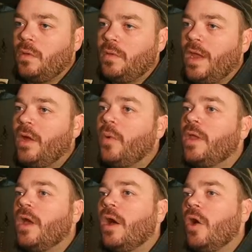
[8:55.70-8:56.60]
There we
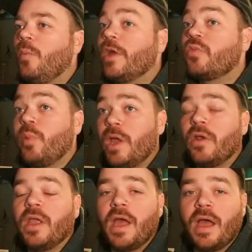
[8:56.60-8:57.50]
go, much
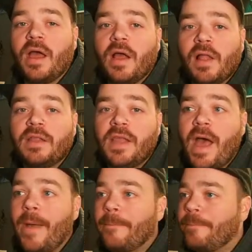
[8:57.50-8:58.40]
better, yeah, I like
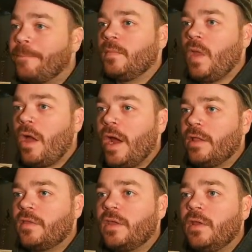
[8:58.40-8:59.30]
that. All right,
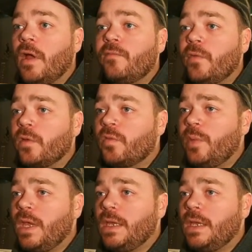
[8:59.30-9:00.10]
let's see full speed